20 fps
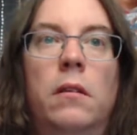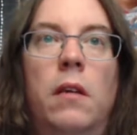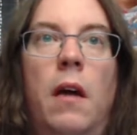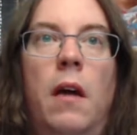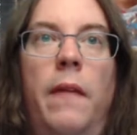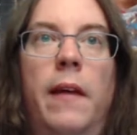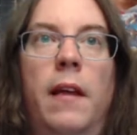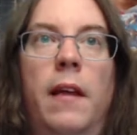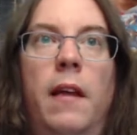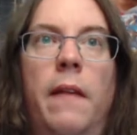I
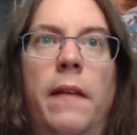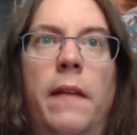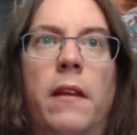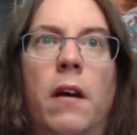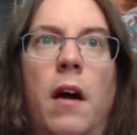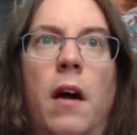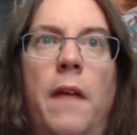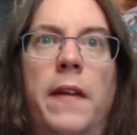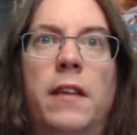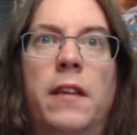
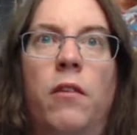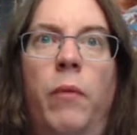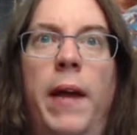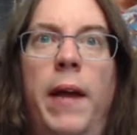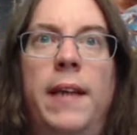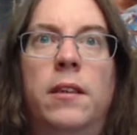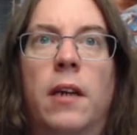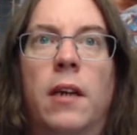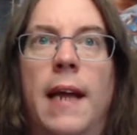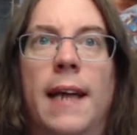think the
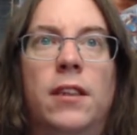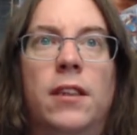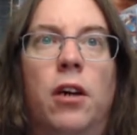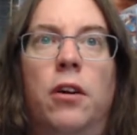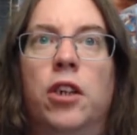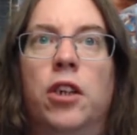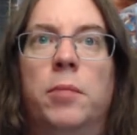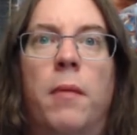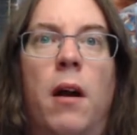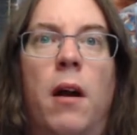ranger casts
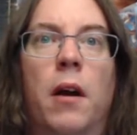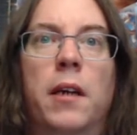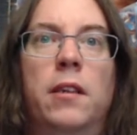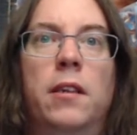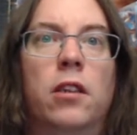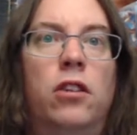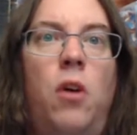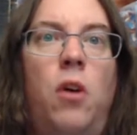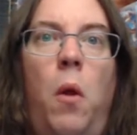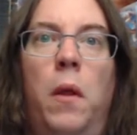Hunter's Mark and
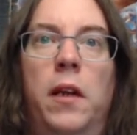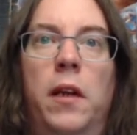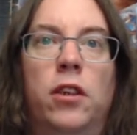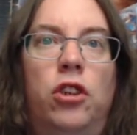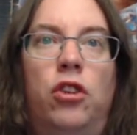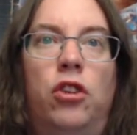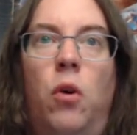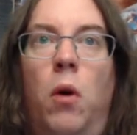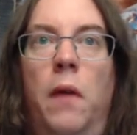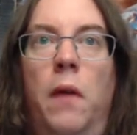just totally
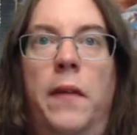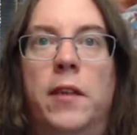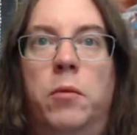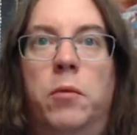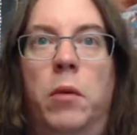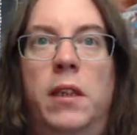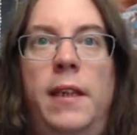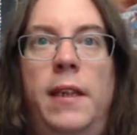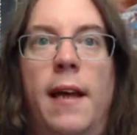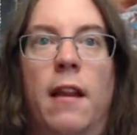destroyed this
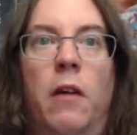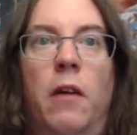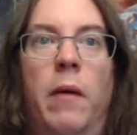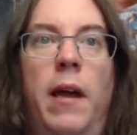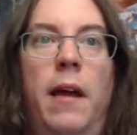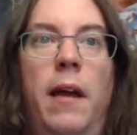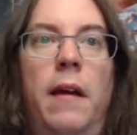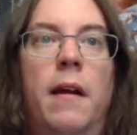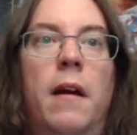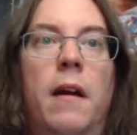with yellow
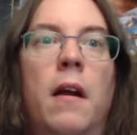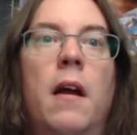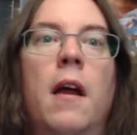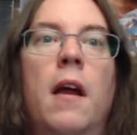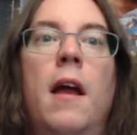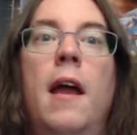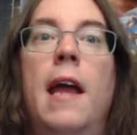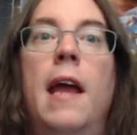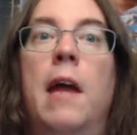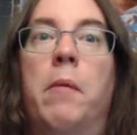ant here.
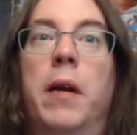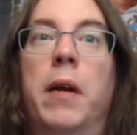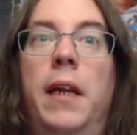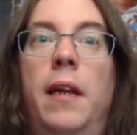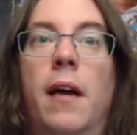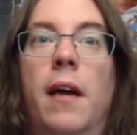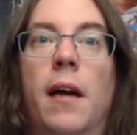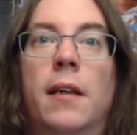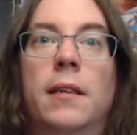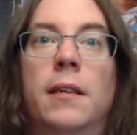And when he
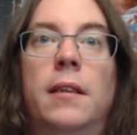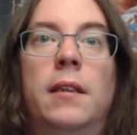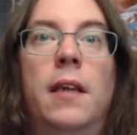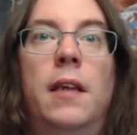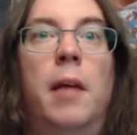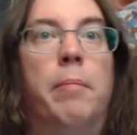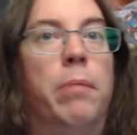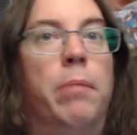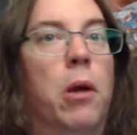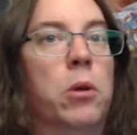does,
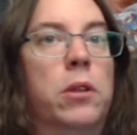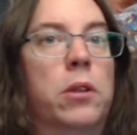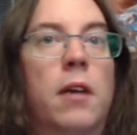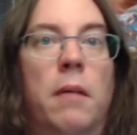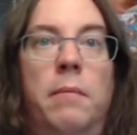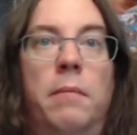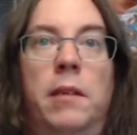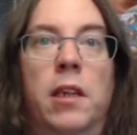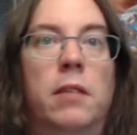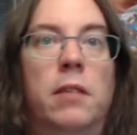it blows
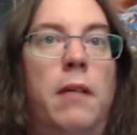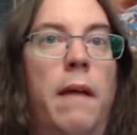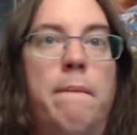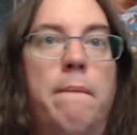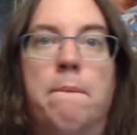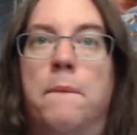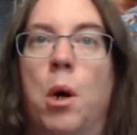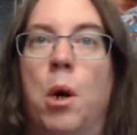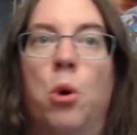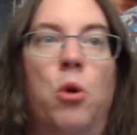up and just like
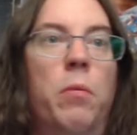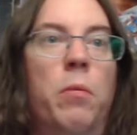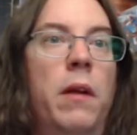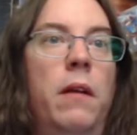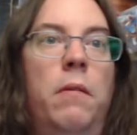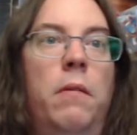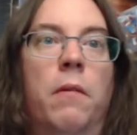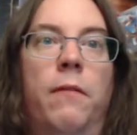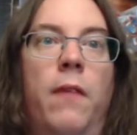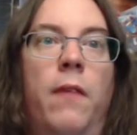boom
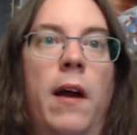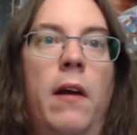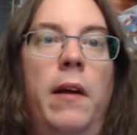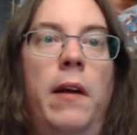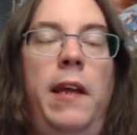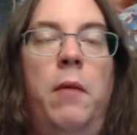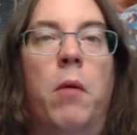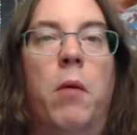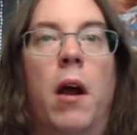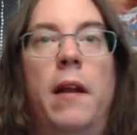into a fire. And
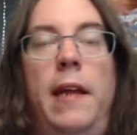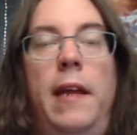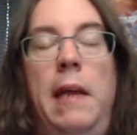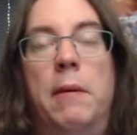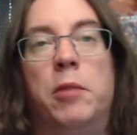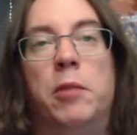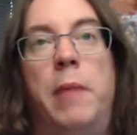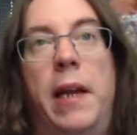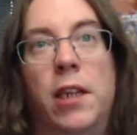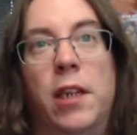he
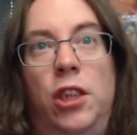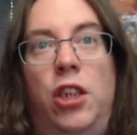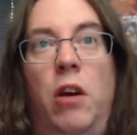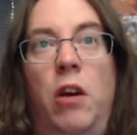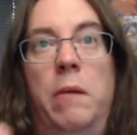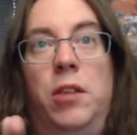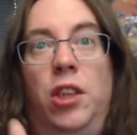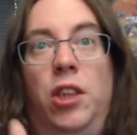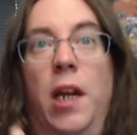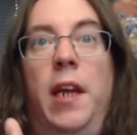was making sure
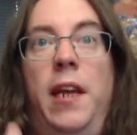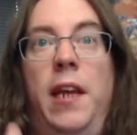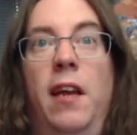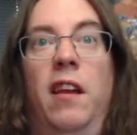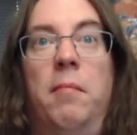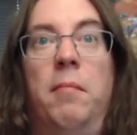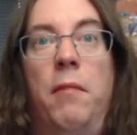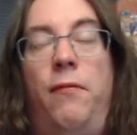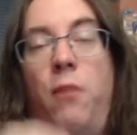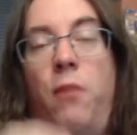he was trying to kill
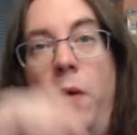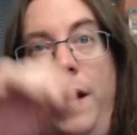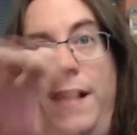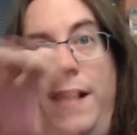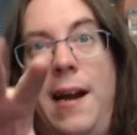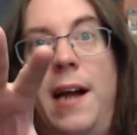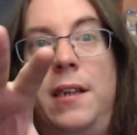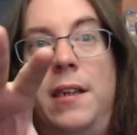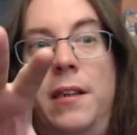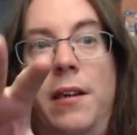it before it
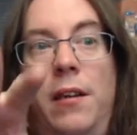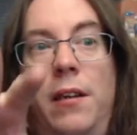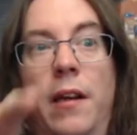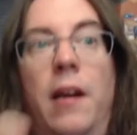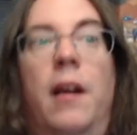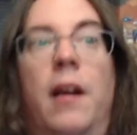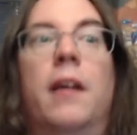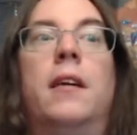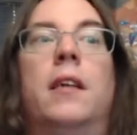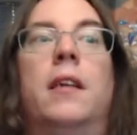got to the
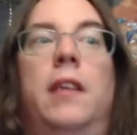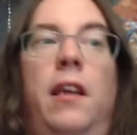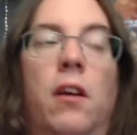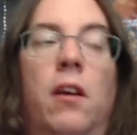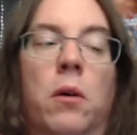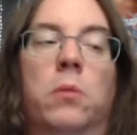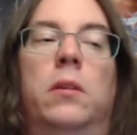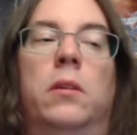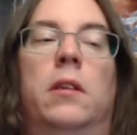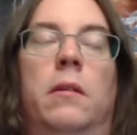cleric because he
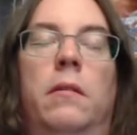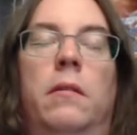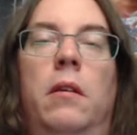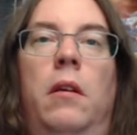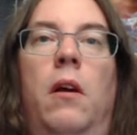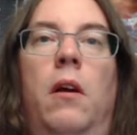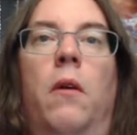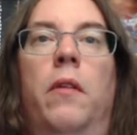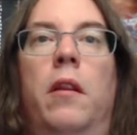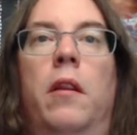knows,
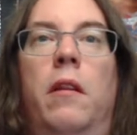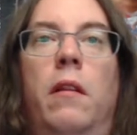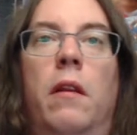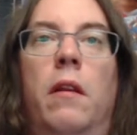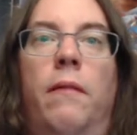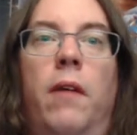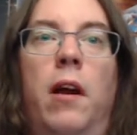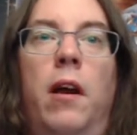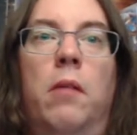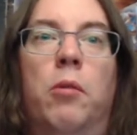you know, the
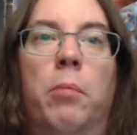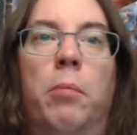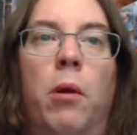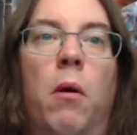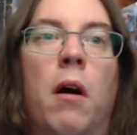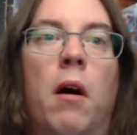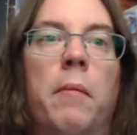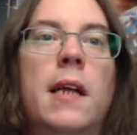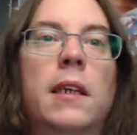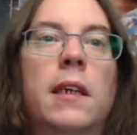fire will blow
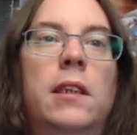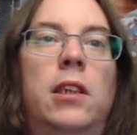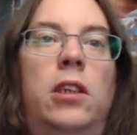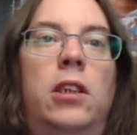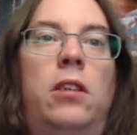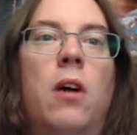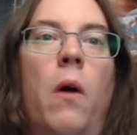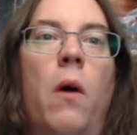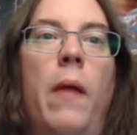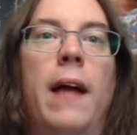up.
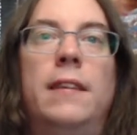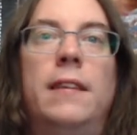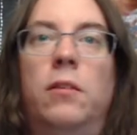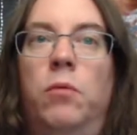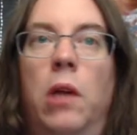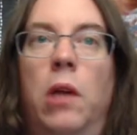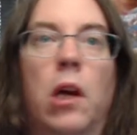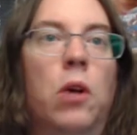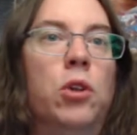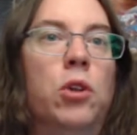So
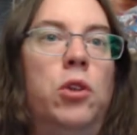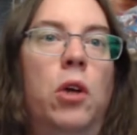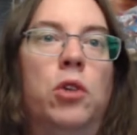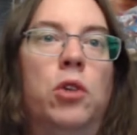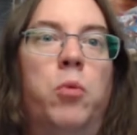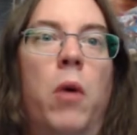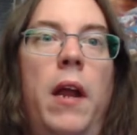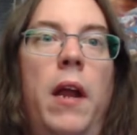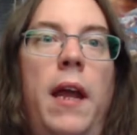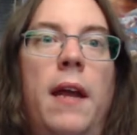there's
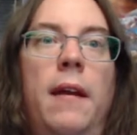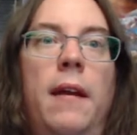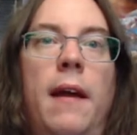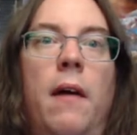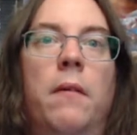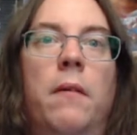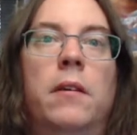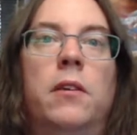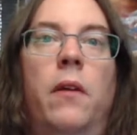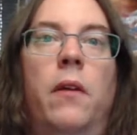1 ant
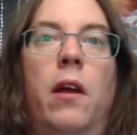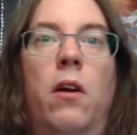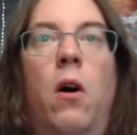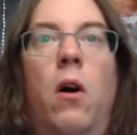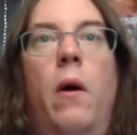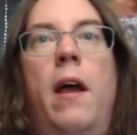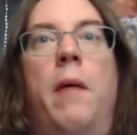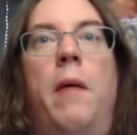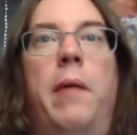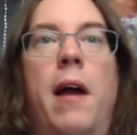down. So they're like, oh
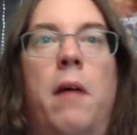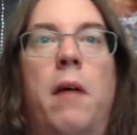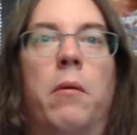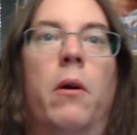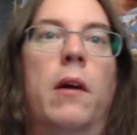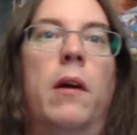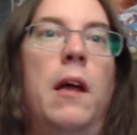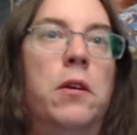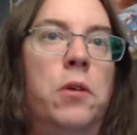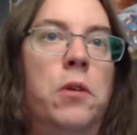yeah, we got one.
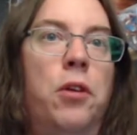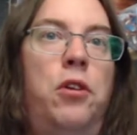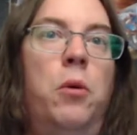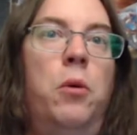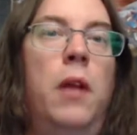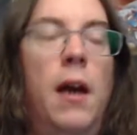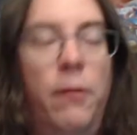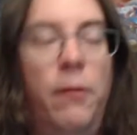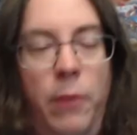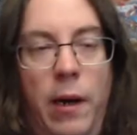Okay, there's only 2
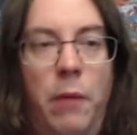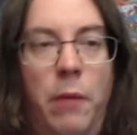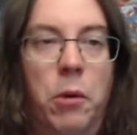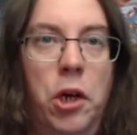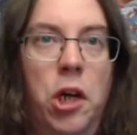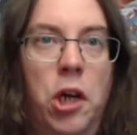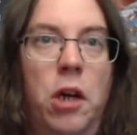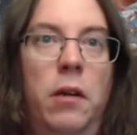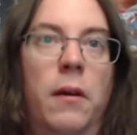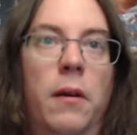left. We're
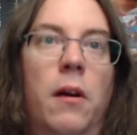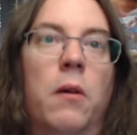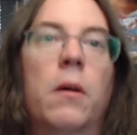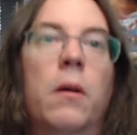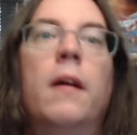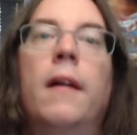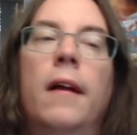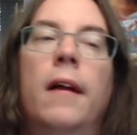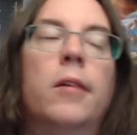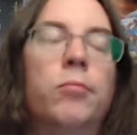good. You know,
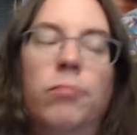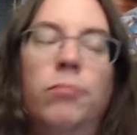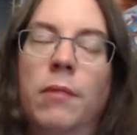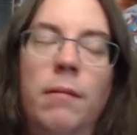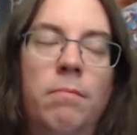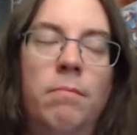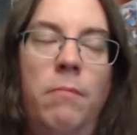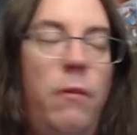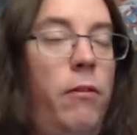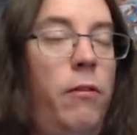
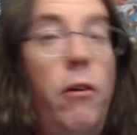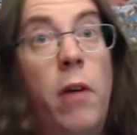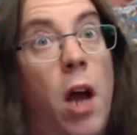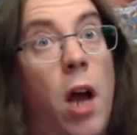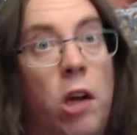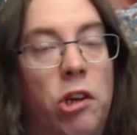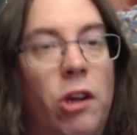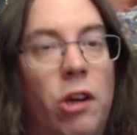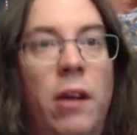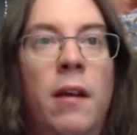they're
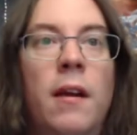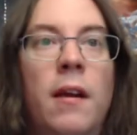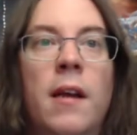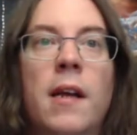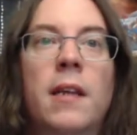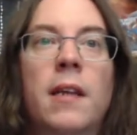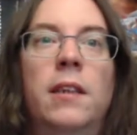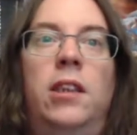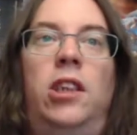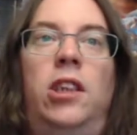not good.
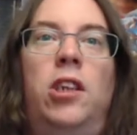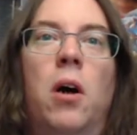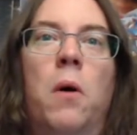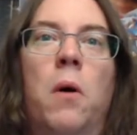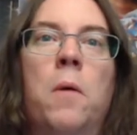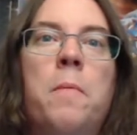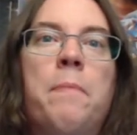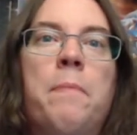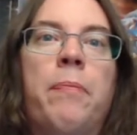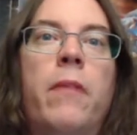
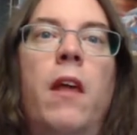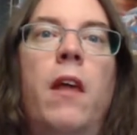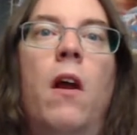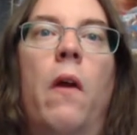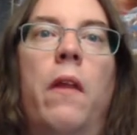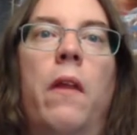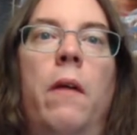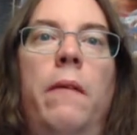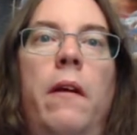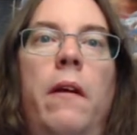So you know,
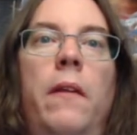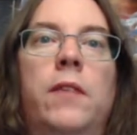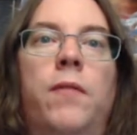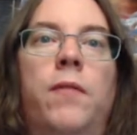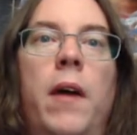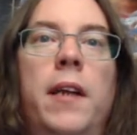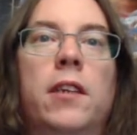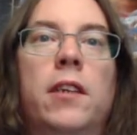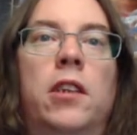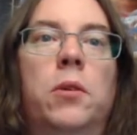this
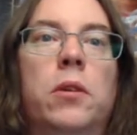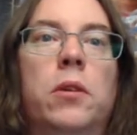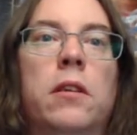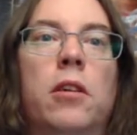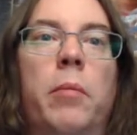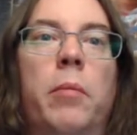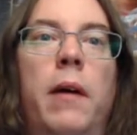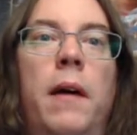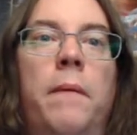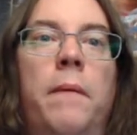fight ensues a
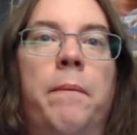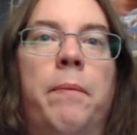little bit.